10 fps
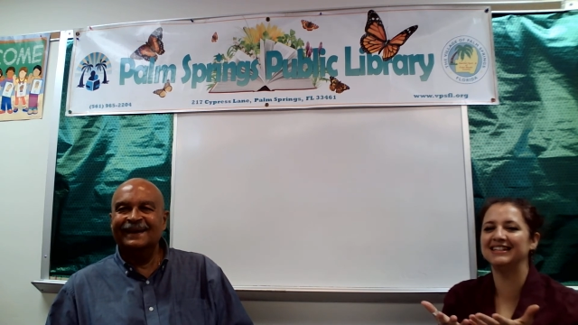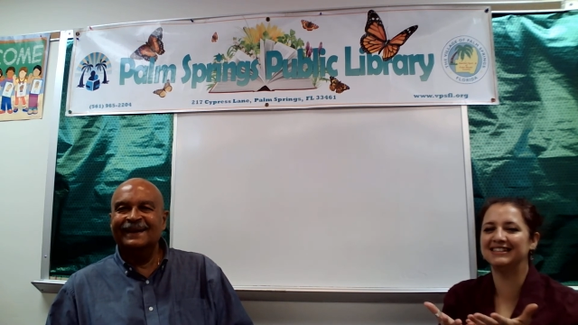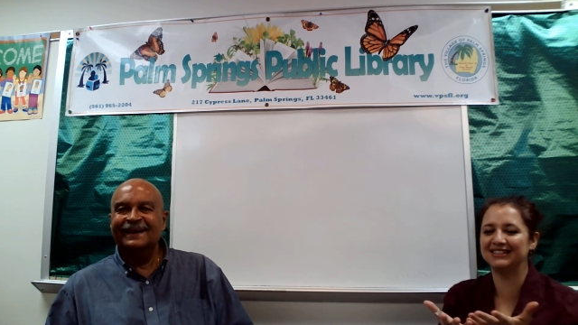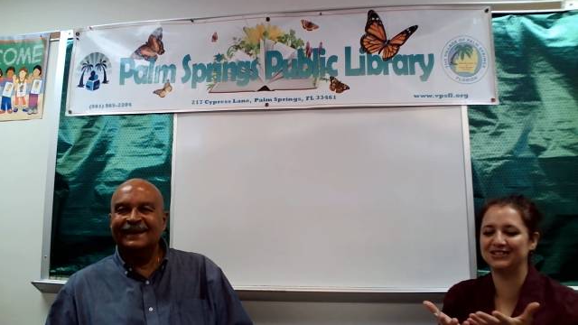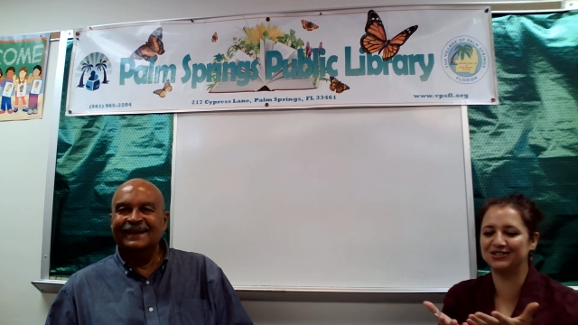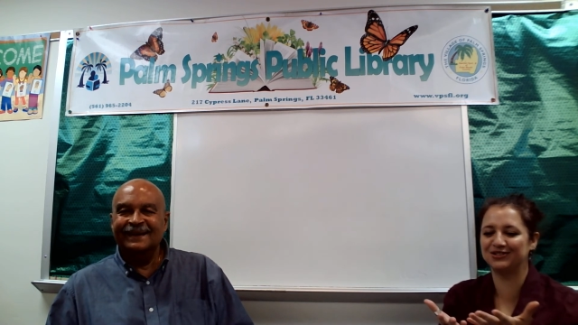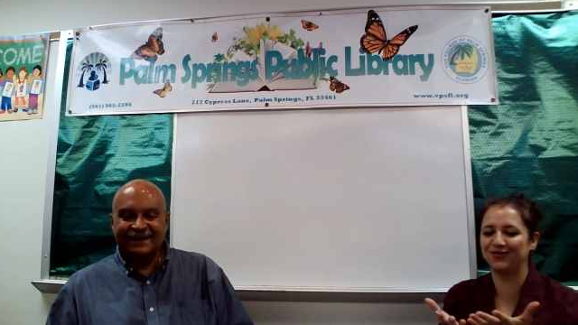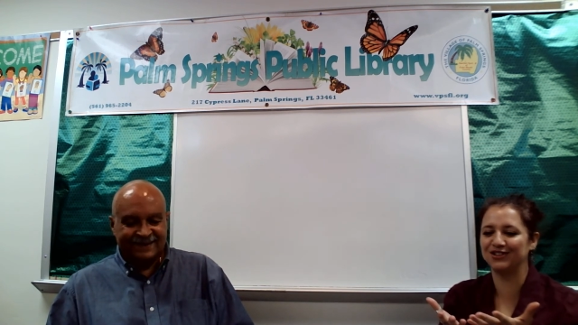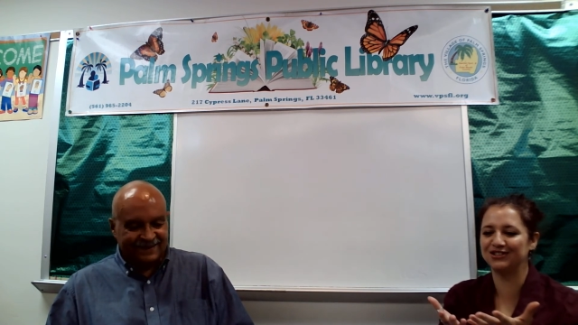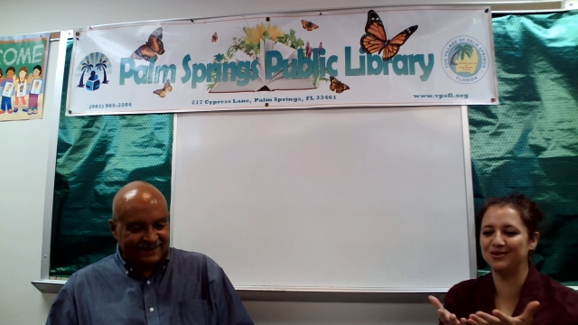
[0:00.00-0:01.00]
Speaker 1: It's
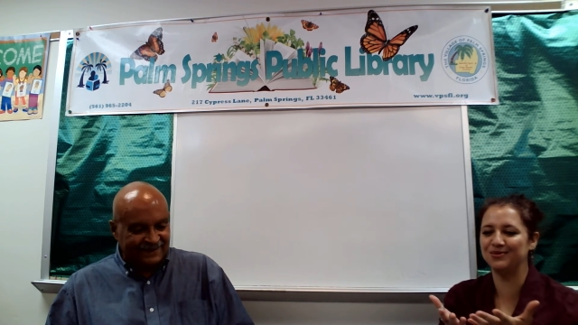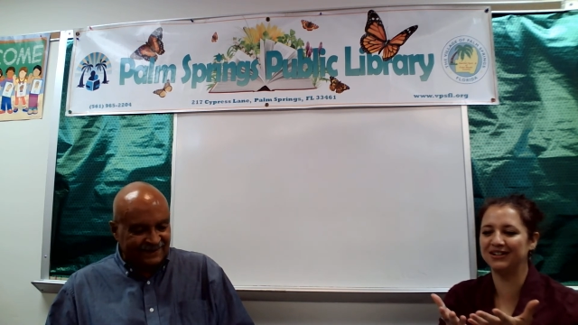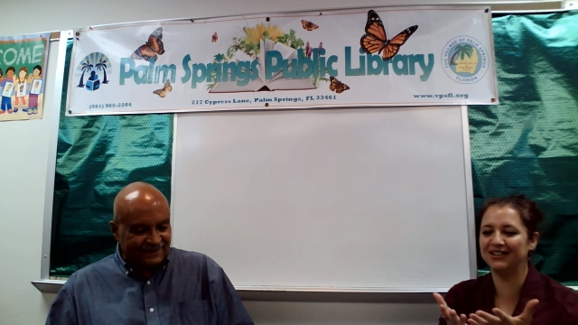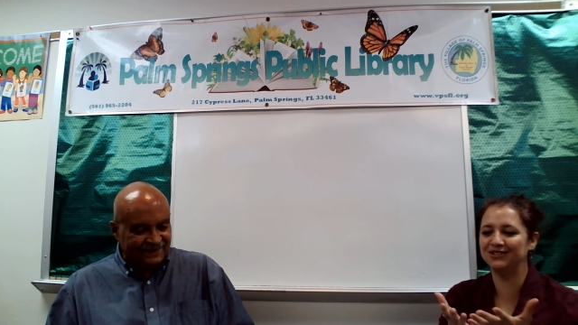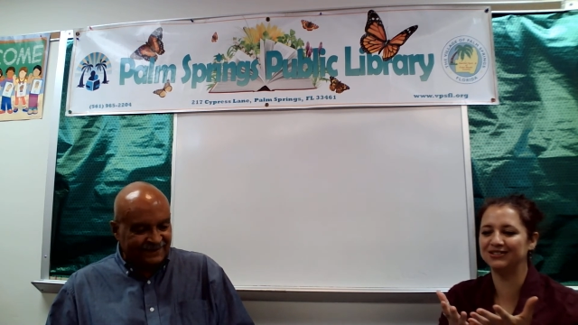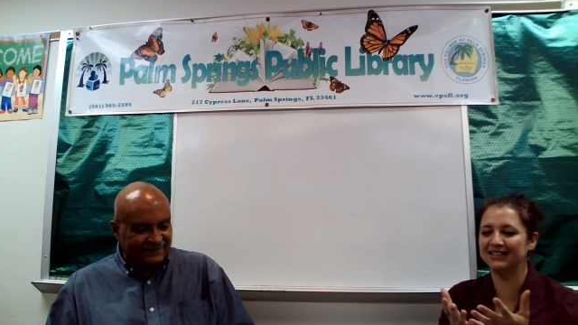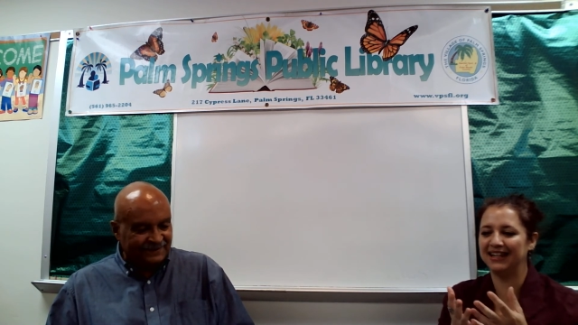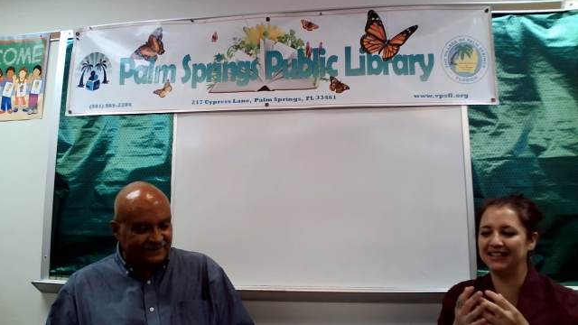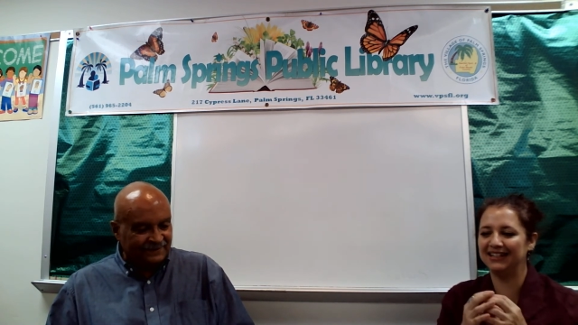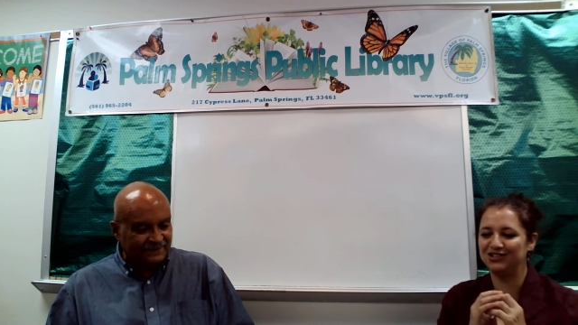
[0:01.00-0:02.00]
for someone else,
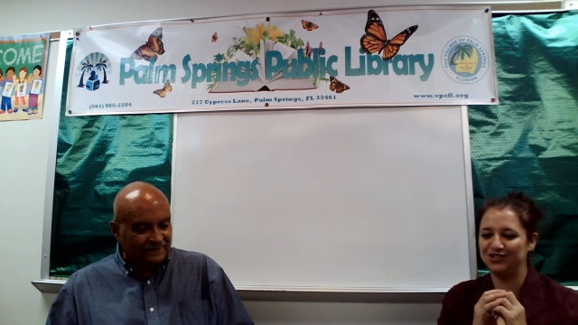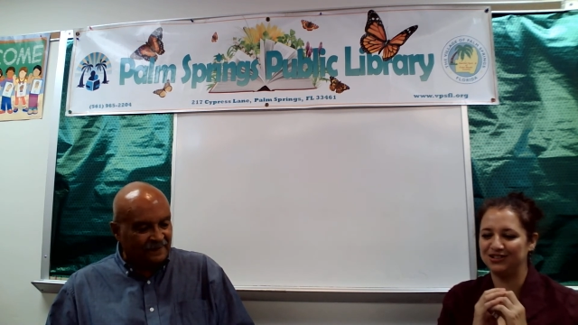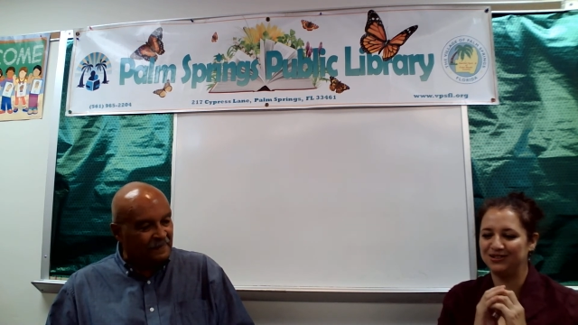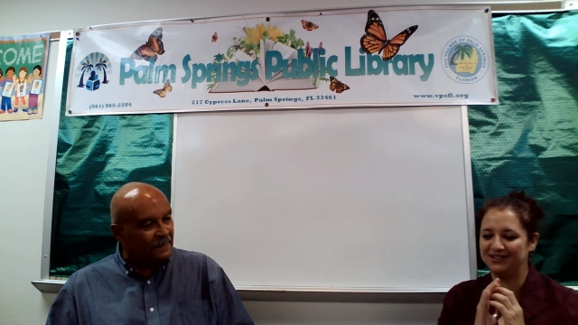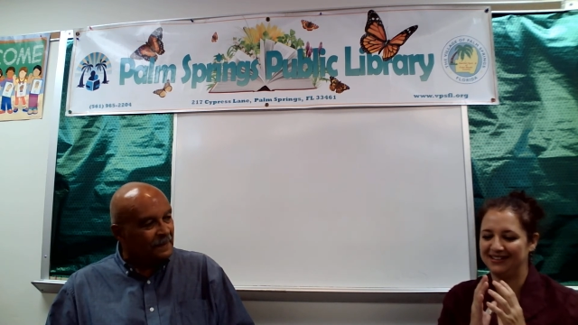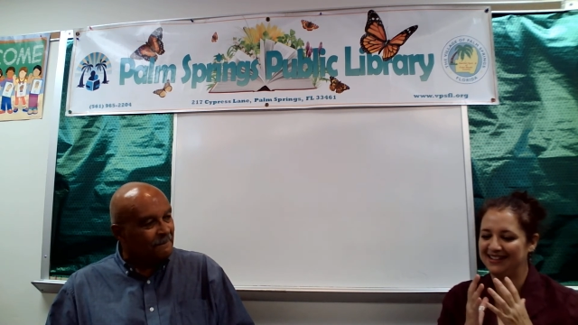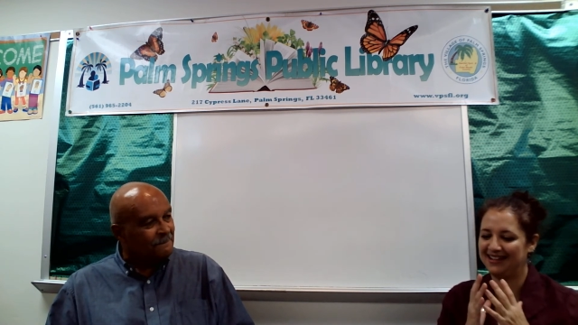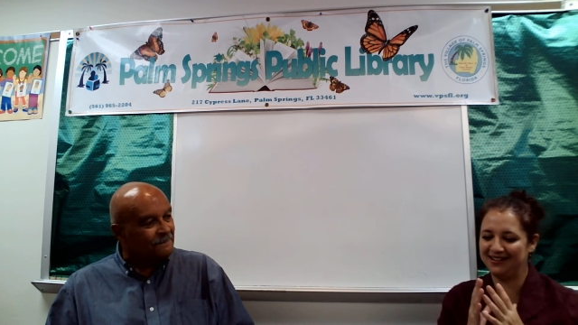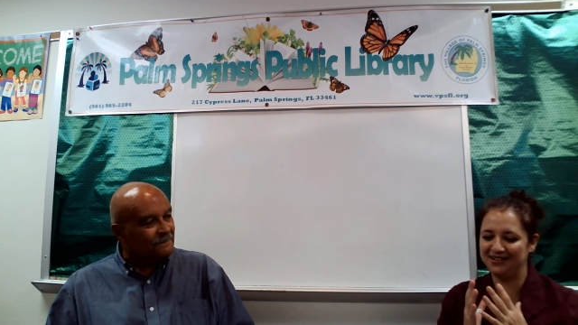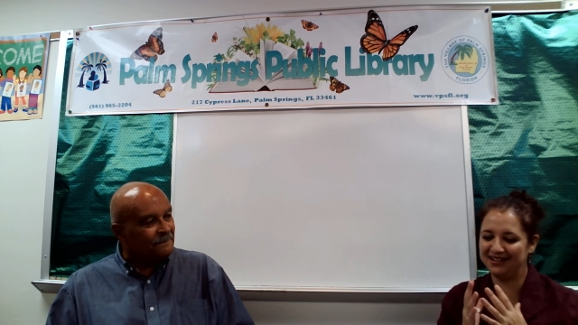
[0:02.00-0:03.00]
and it just
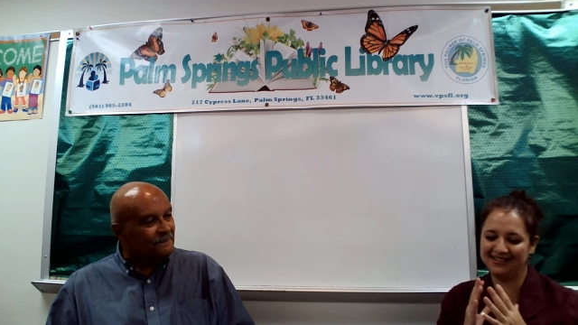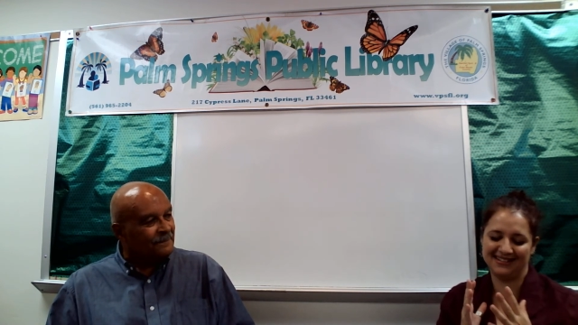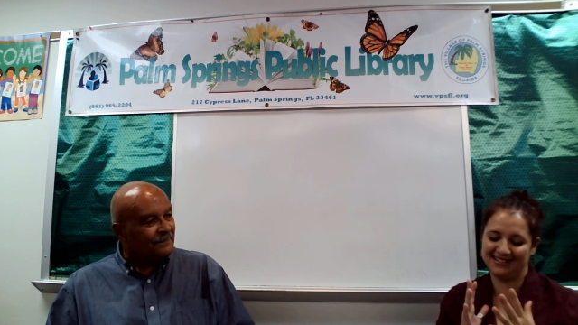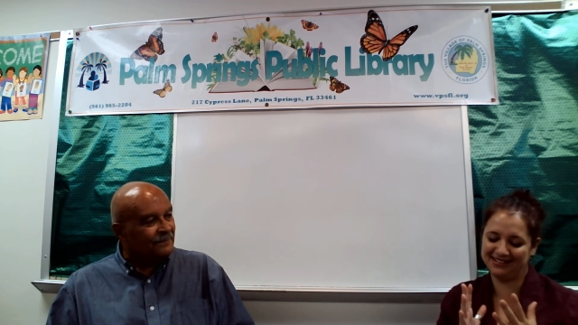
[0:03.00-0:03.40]
it, it's